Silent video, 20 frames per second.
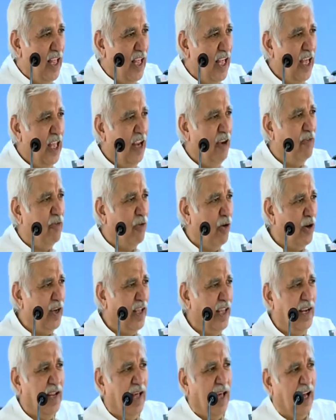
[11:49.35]
In
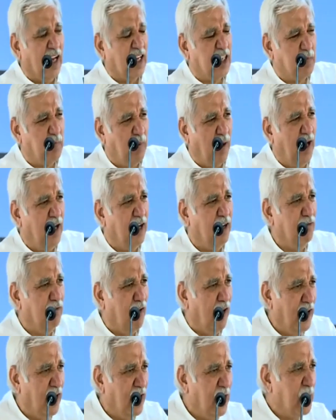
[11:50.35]
14, X party
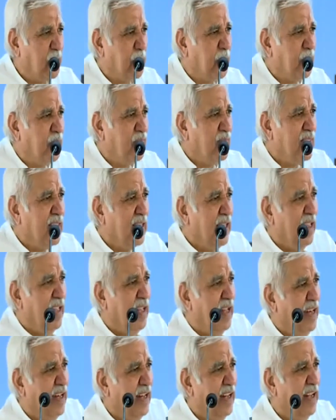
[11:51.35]
won
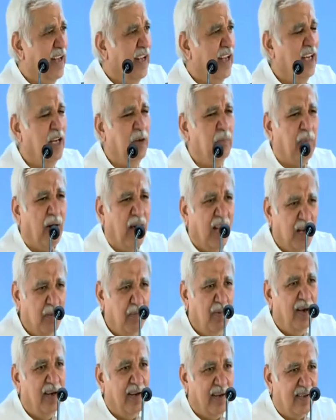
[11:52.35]
in
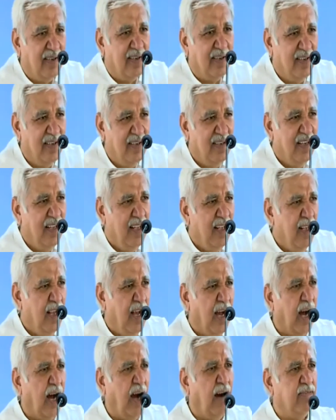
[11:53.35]
parliament.
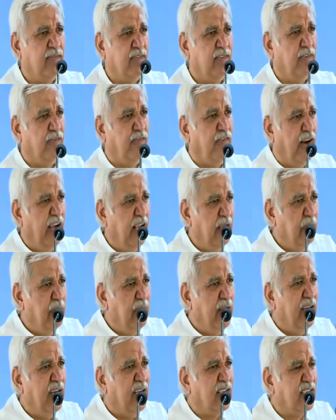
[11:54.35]
After 5
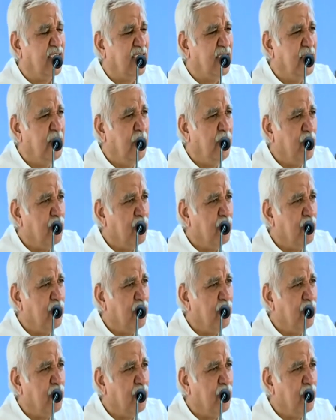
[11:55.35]
months,